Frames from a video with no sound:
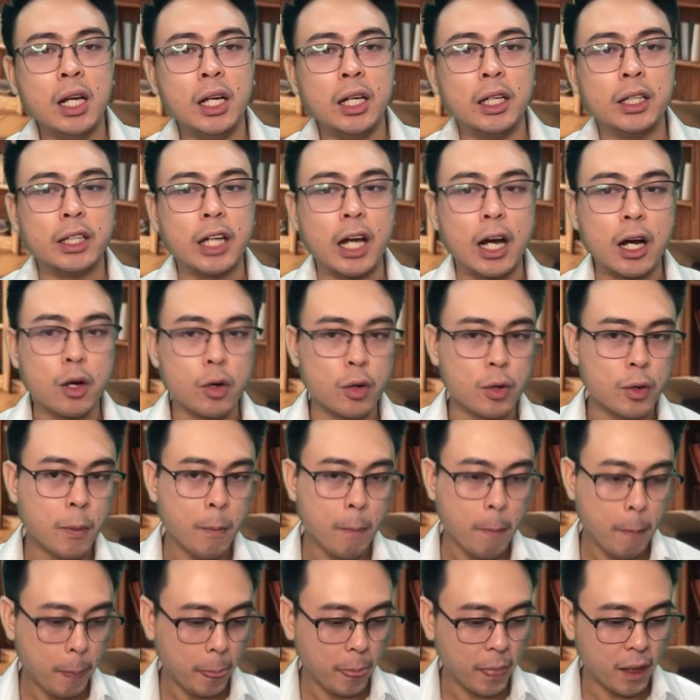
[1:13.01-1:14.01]
Now,
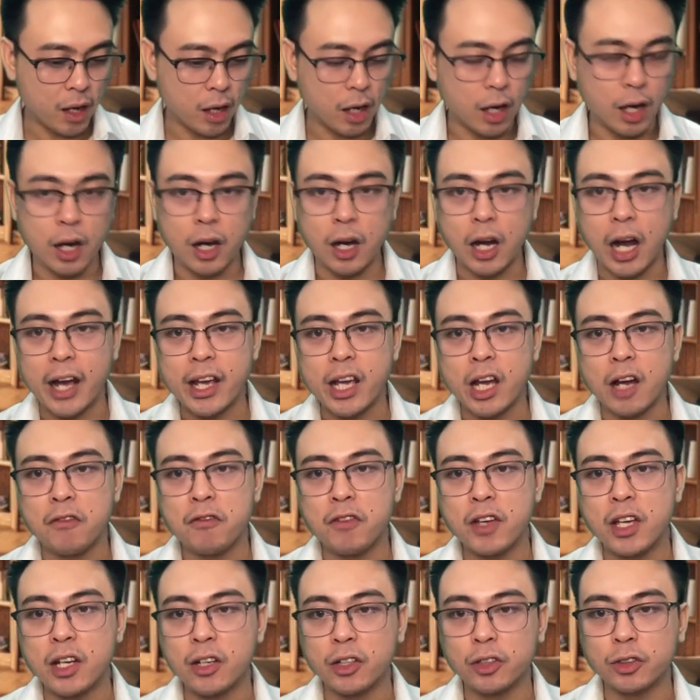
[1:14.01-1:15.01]
I have
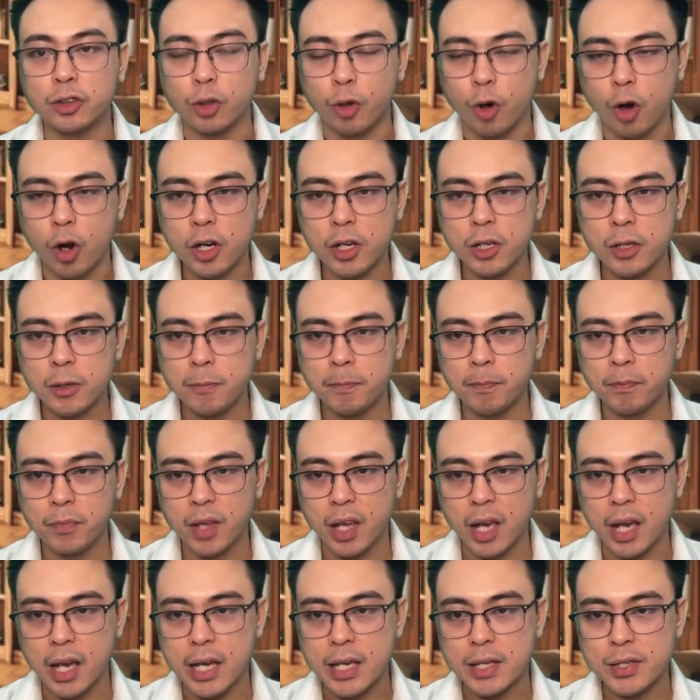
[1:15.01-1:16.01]
here drawn
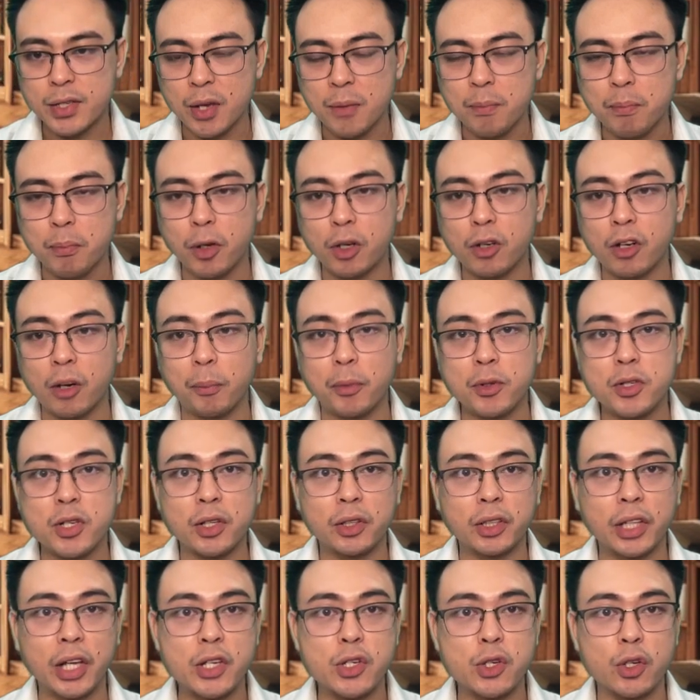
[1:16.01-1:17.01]
a simple
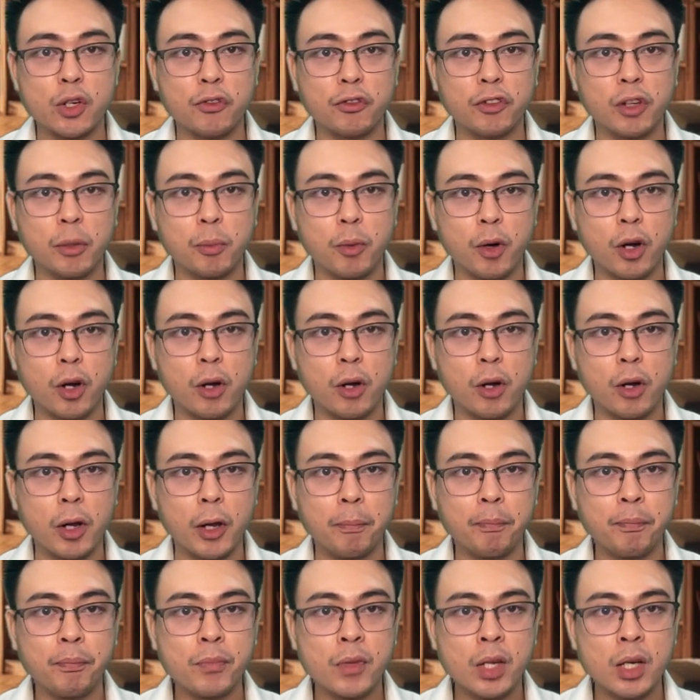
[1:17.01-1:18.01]
representation of the
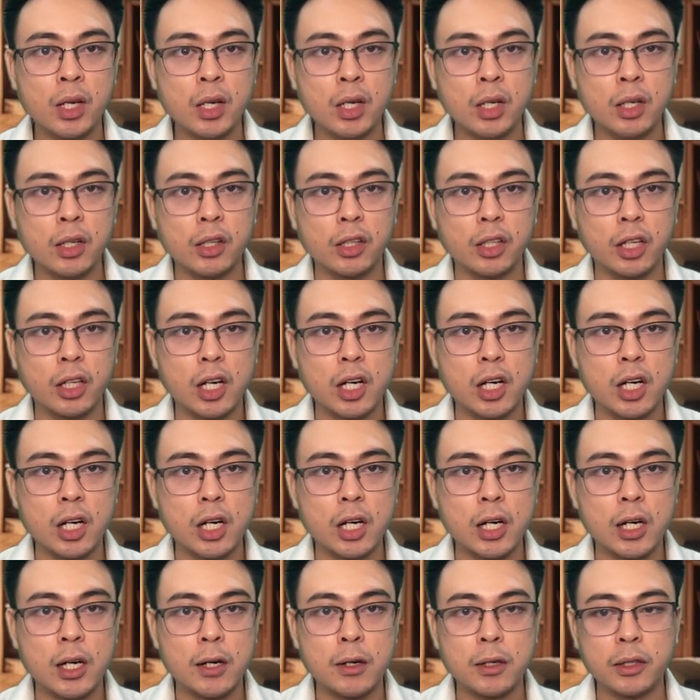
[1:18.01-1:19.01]
problem.
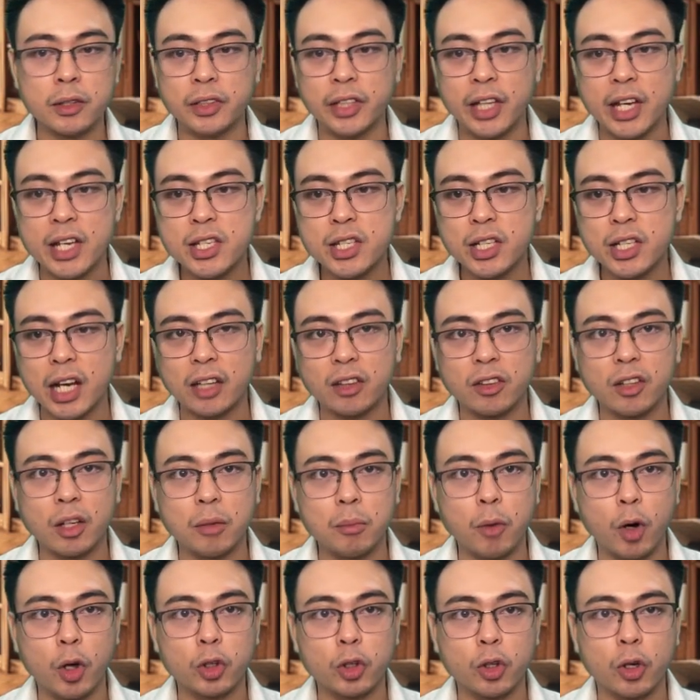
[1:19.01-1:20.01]
The disk at the
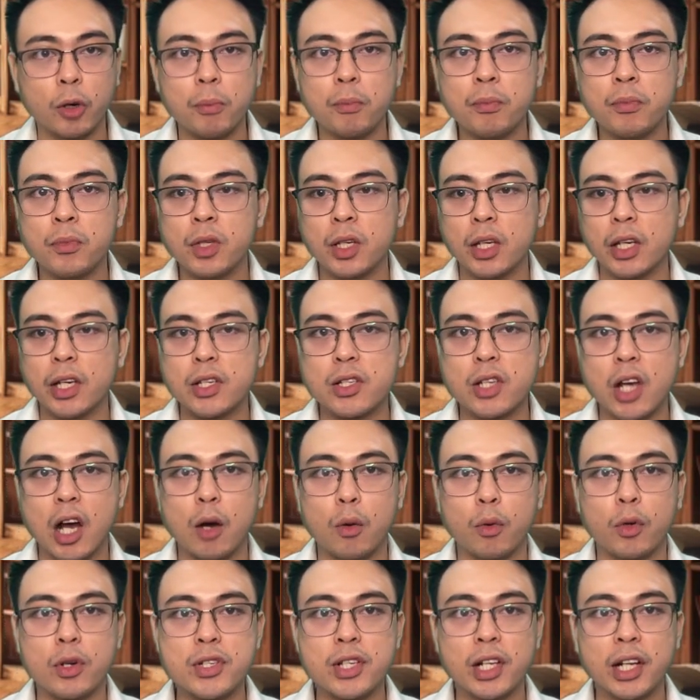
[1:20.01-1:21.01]
bottom is
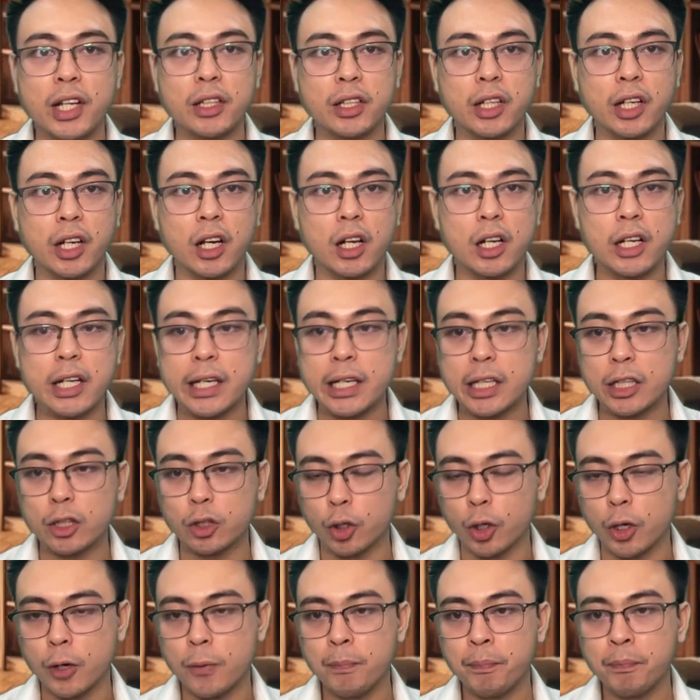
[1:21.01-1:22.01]
our cylindrical
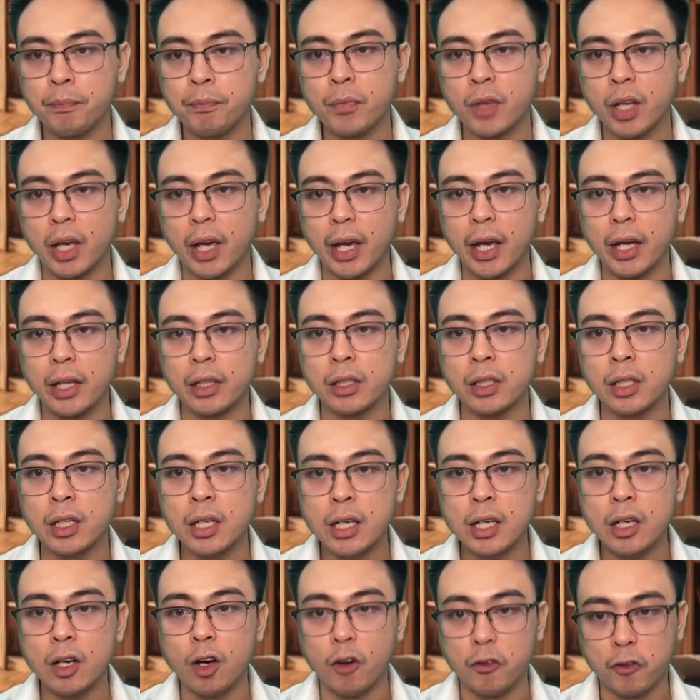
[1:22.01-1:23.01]
heater. And
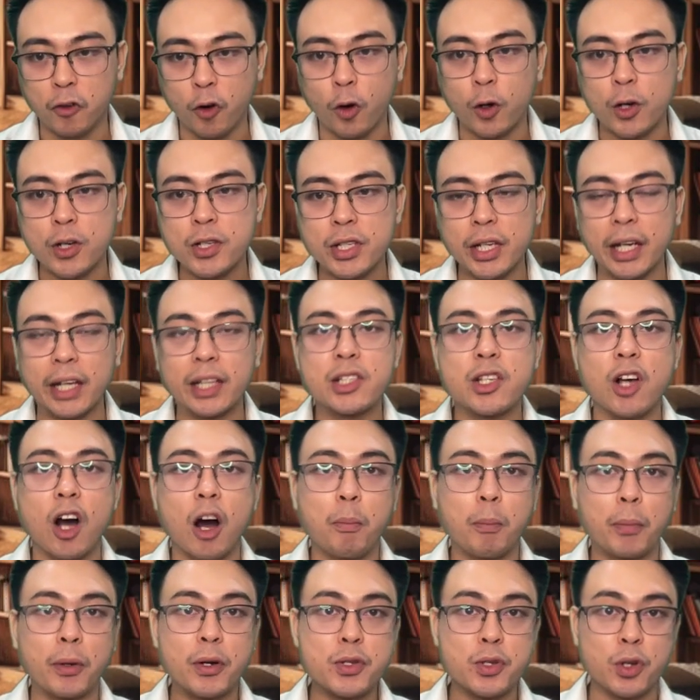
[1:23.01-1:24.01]
of course, its
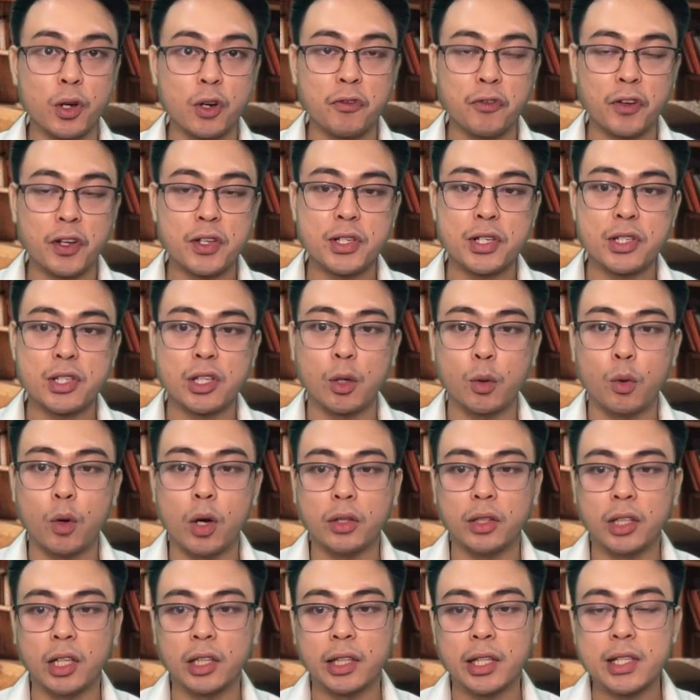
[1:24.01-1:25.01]
upper surface is the
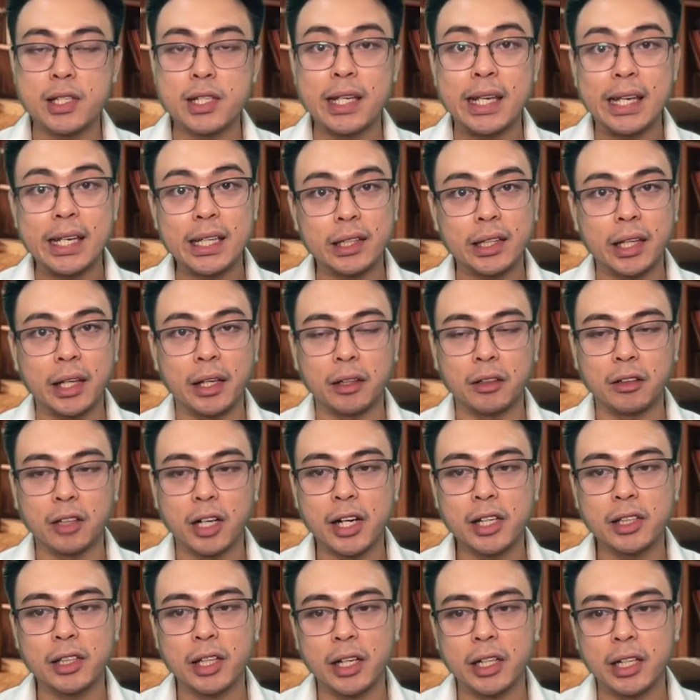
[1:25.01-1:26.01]
one that is heating,
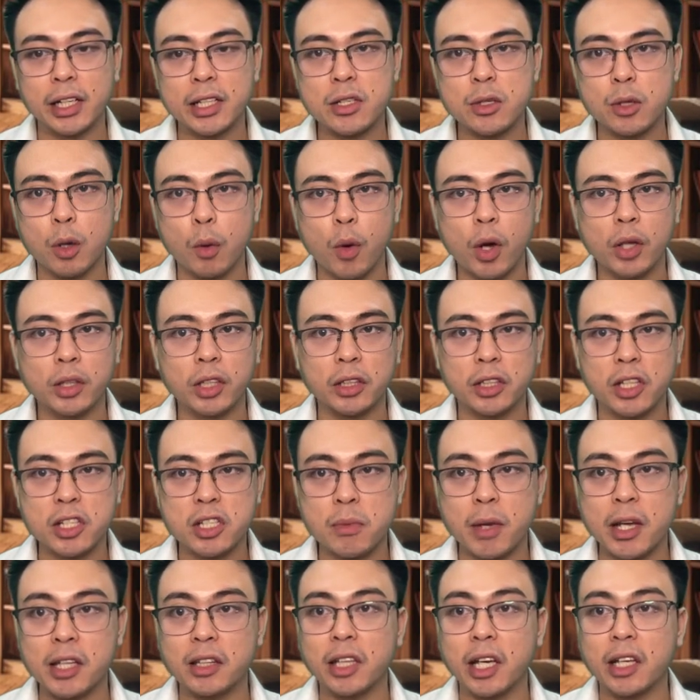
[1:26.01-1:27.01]
right? And it's the one that is
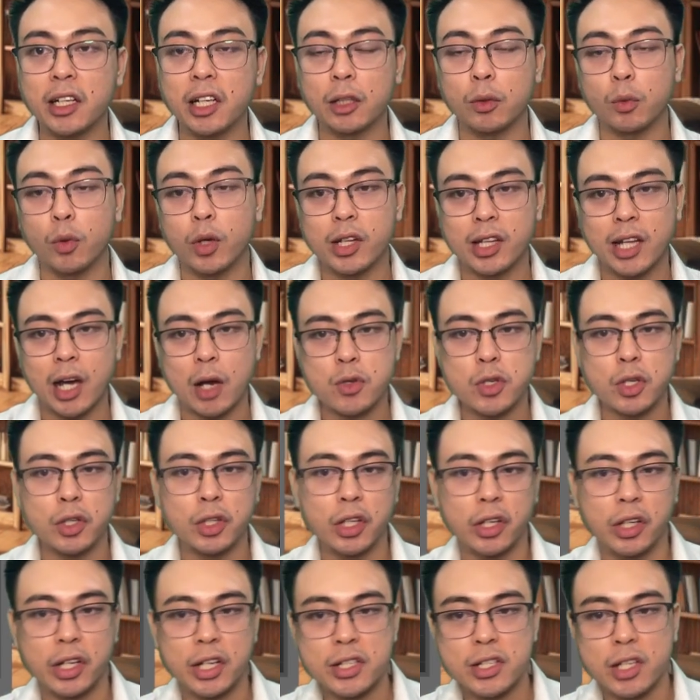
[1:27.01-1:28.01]
maintained at 1000
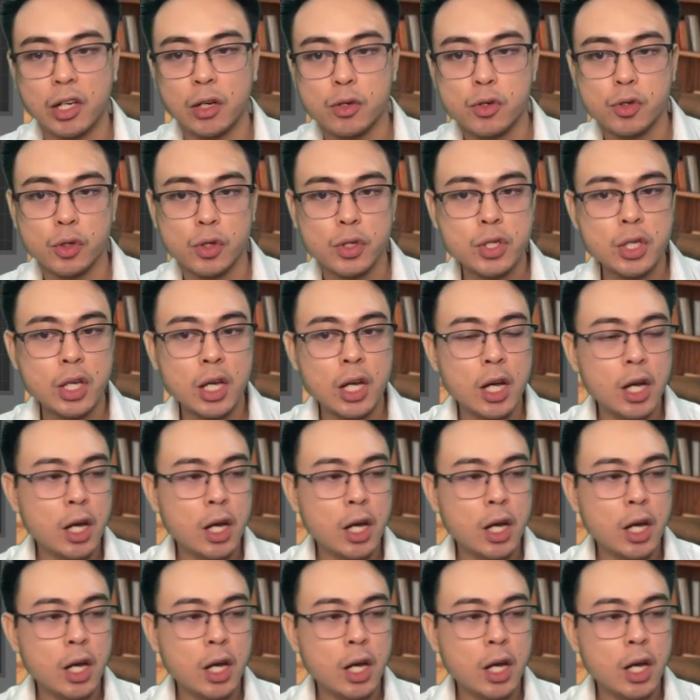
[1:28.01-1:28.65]
degrees Celsius.